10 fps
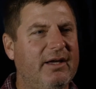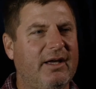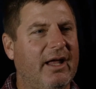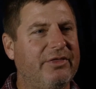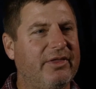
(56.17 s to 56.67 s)

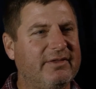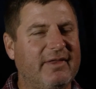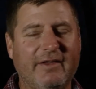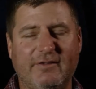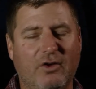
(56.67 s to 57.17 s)
And I think
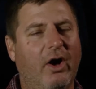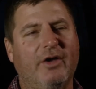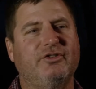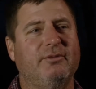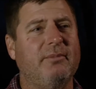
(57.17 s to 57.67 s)
that's
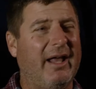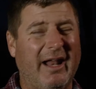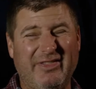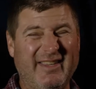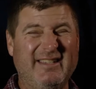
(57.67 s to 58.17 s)
awesome. And
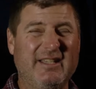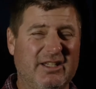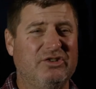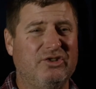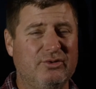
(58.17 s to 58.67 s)
I think he
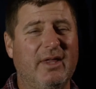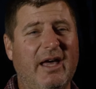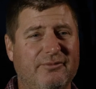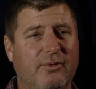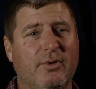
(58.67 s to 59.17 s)
can do
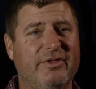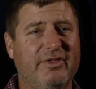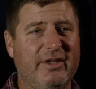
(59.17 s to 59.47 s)
that for